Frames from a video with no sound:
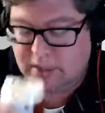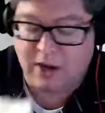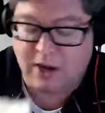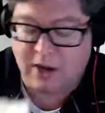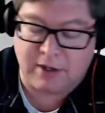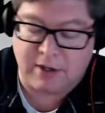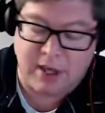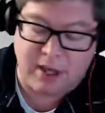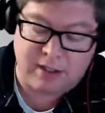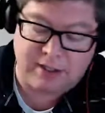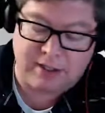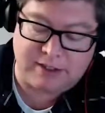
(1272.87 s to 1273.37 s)

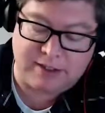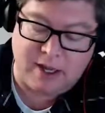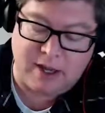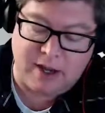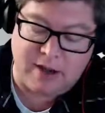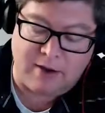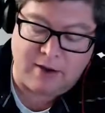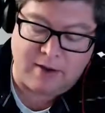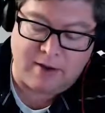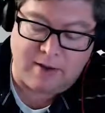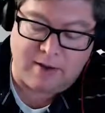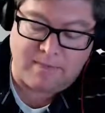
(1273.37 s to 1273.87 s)
okay,
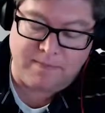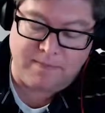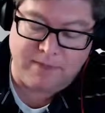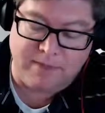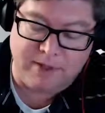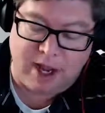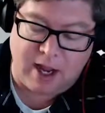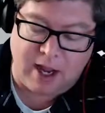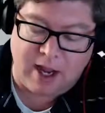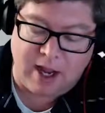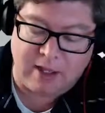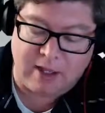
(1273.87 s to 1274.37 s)
so
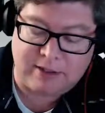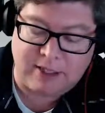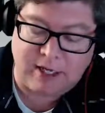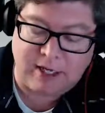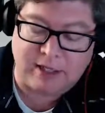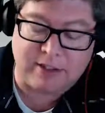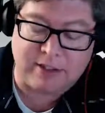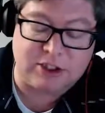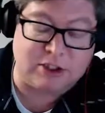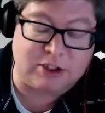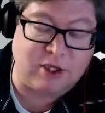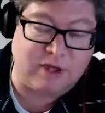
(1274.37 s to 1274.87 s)
uh,
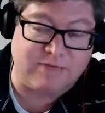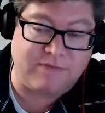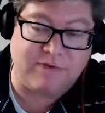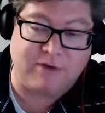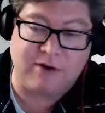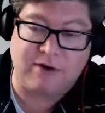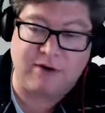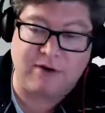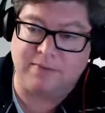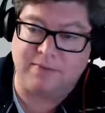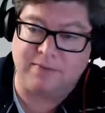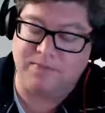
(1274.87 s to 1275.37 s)
Douglas Tree
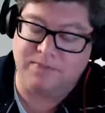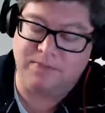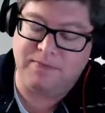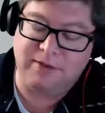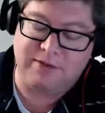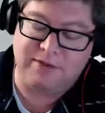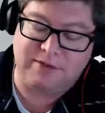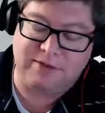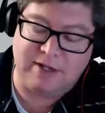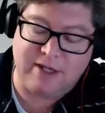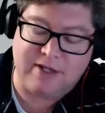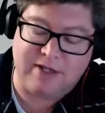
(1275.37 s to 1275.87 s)
for
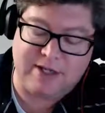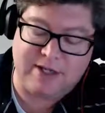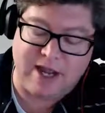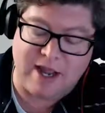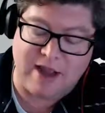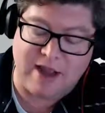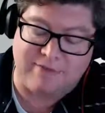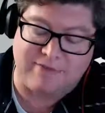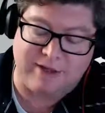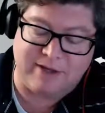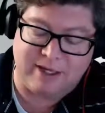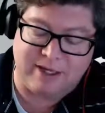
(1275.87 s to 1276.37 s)

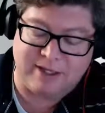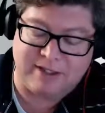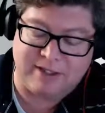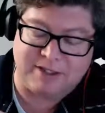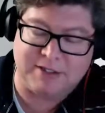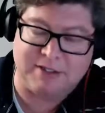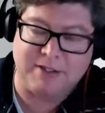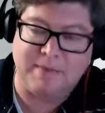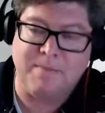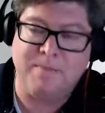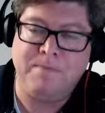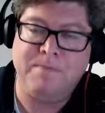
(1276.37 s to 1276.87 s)
DTF
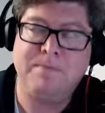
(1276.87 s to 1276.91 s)
is